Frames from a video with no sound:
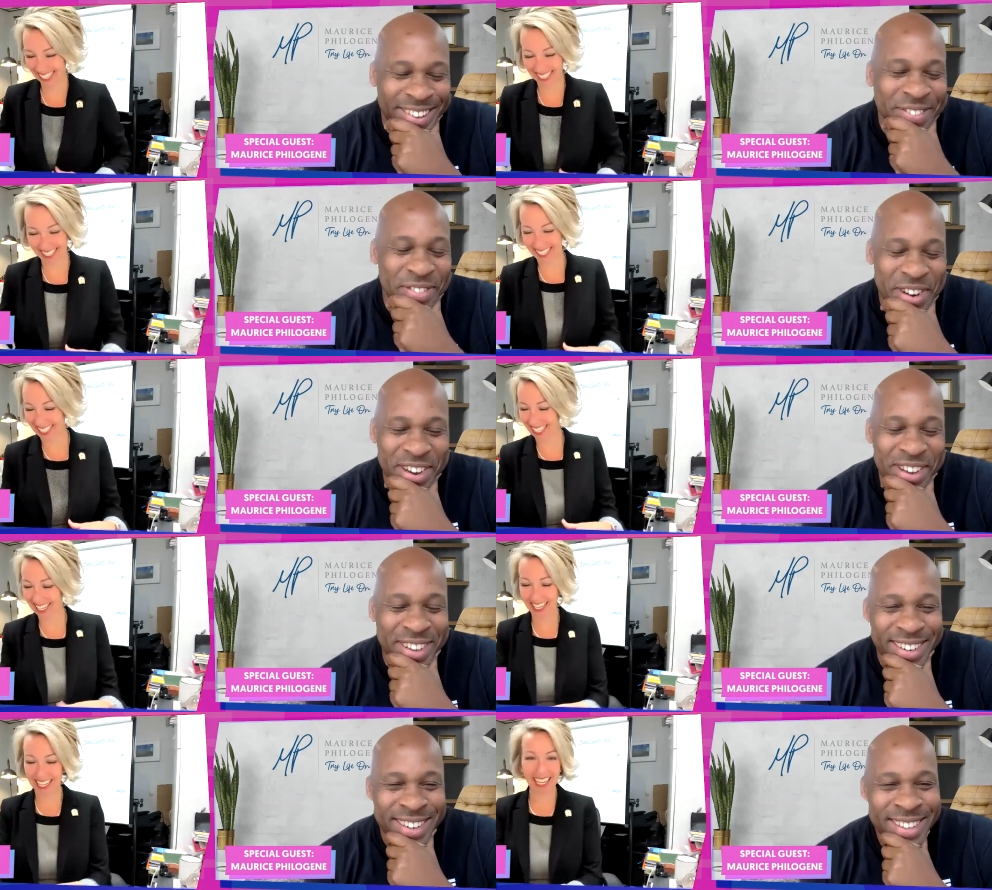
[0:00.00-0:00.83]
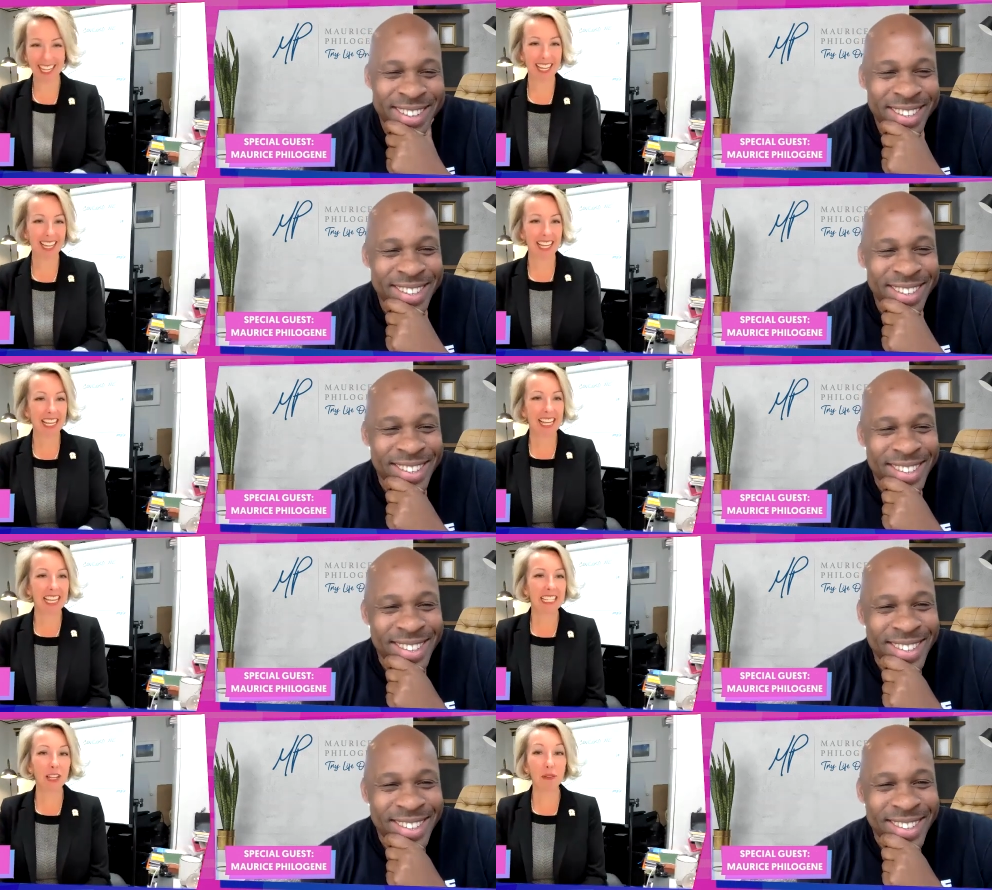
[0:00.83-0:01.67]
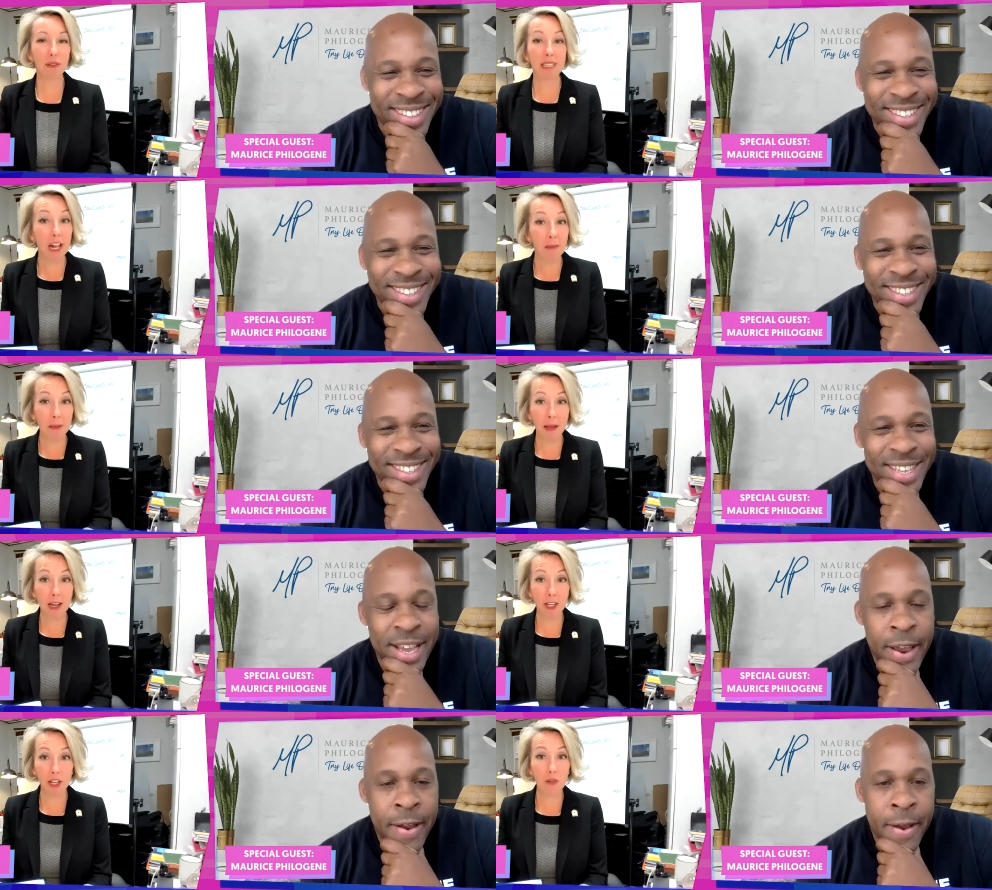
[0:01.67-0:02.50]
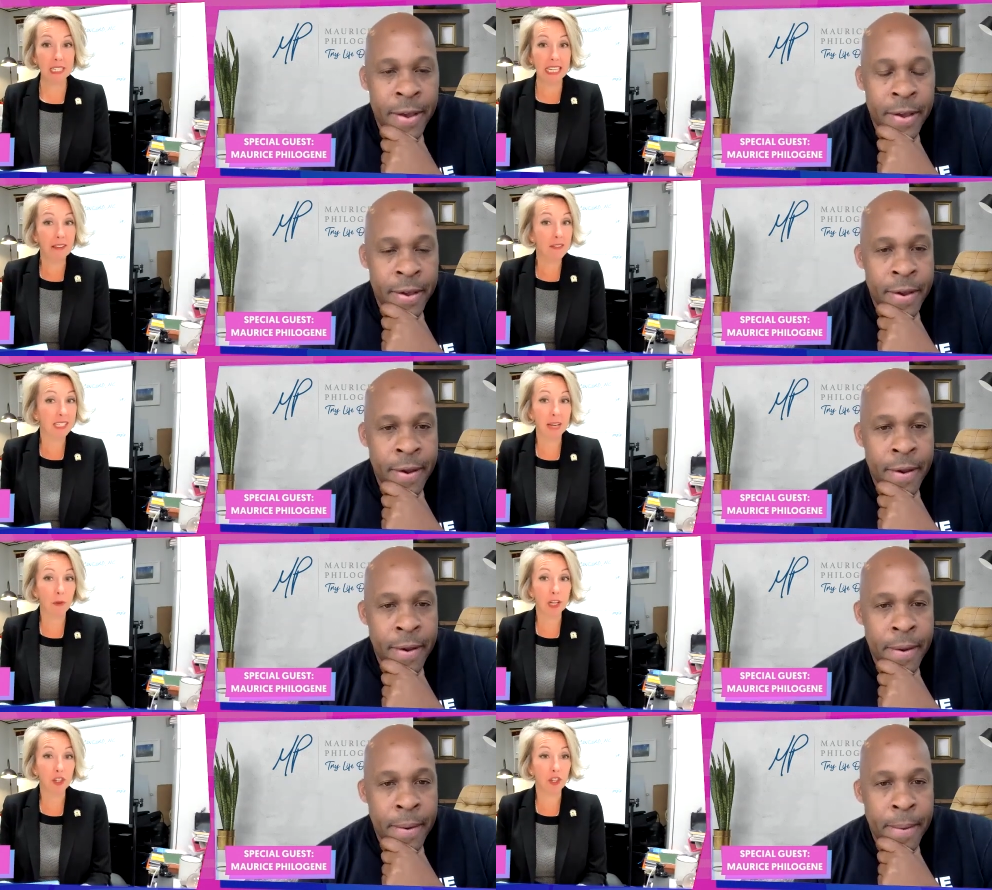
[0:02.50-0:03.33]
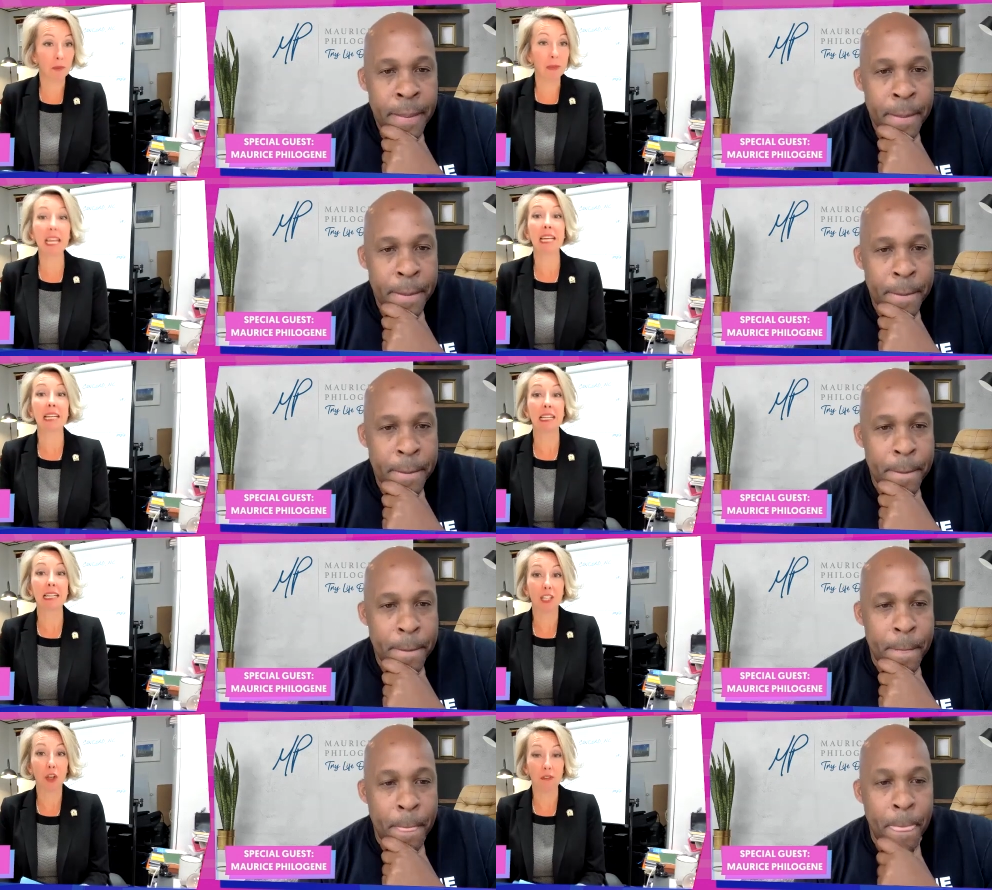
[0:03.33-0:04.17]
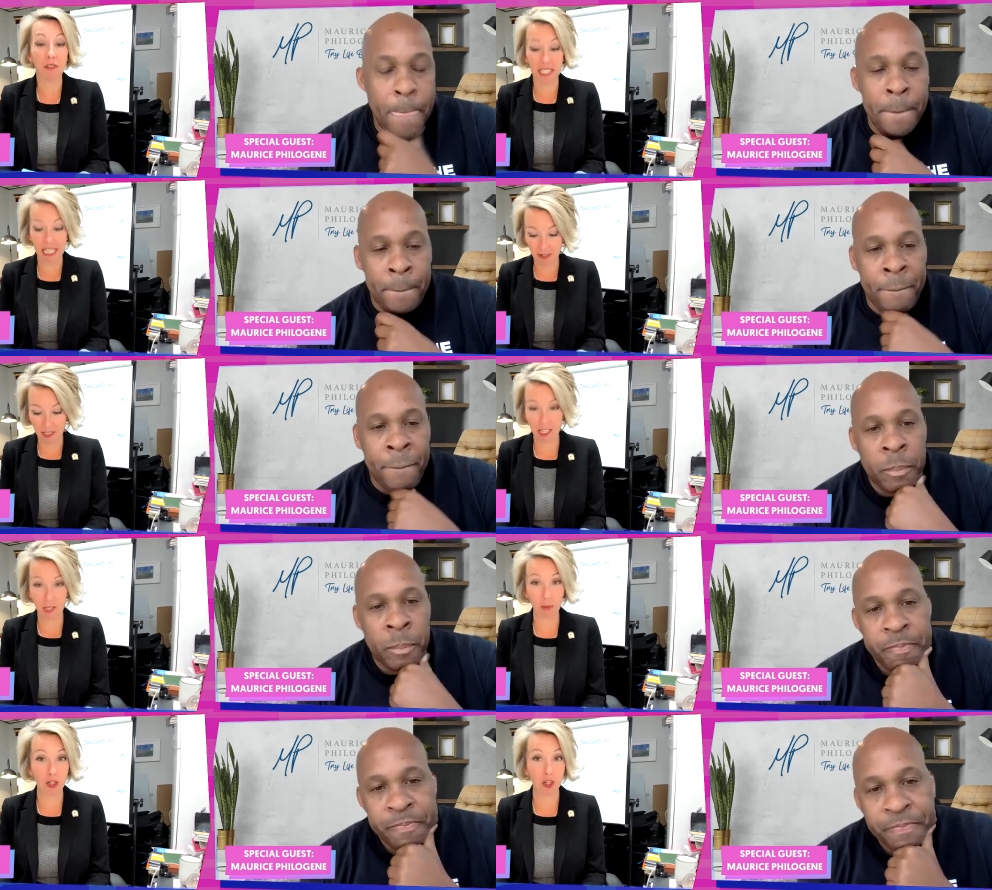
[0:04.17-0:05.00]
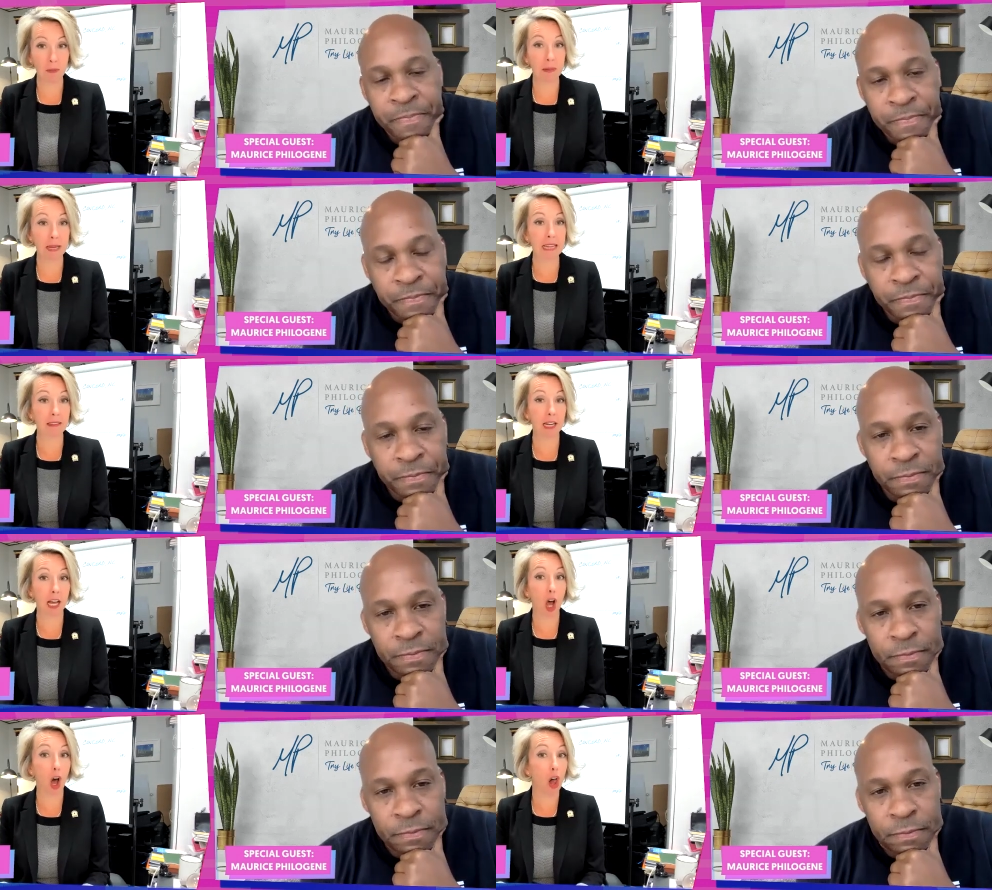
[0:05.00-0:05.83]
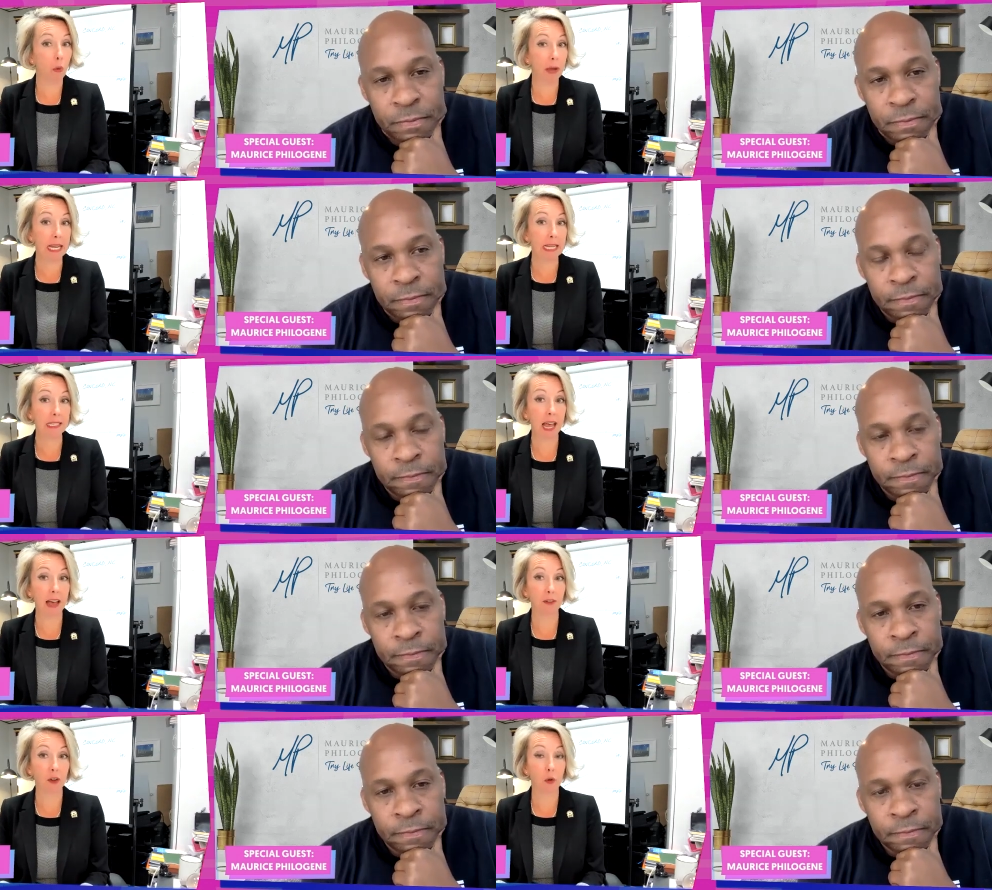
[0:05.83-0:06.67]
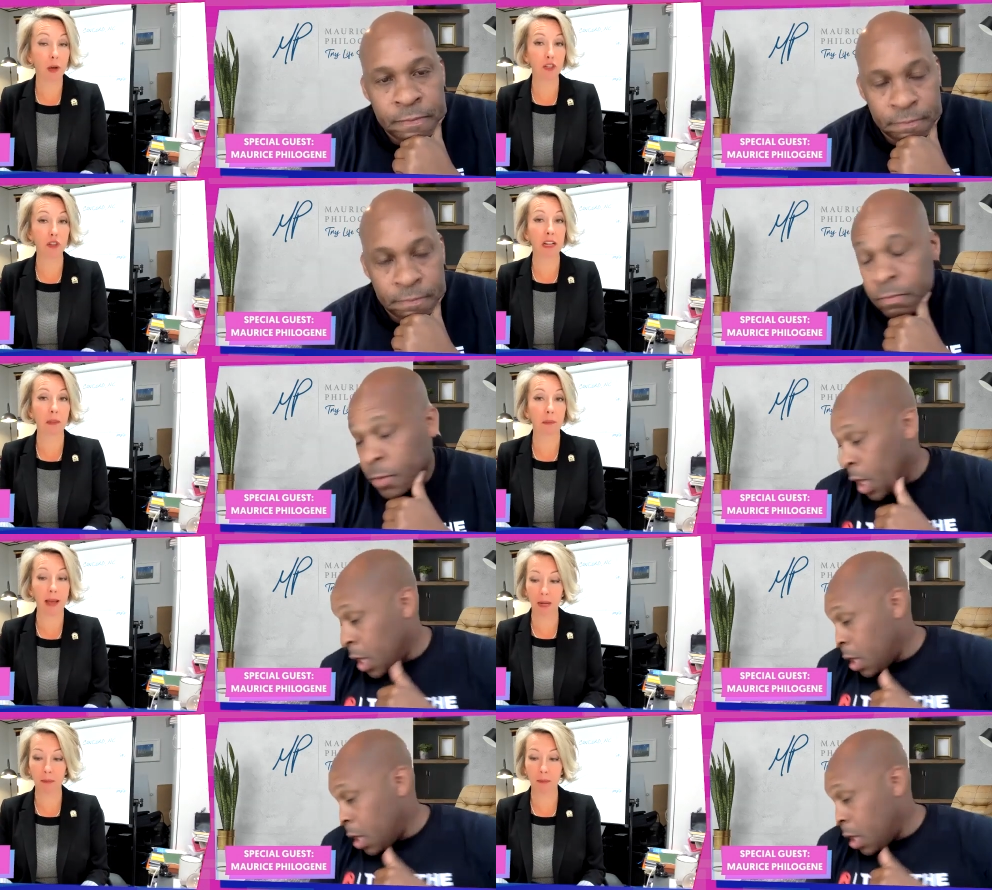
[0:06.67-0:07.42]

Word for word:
Speaker 1: Very good.
Speaker 2: So tell me about you. Steve said we should meet. And so if Steve says we should meet, then I always have a question in the back of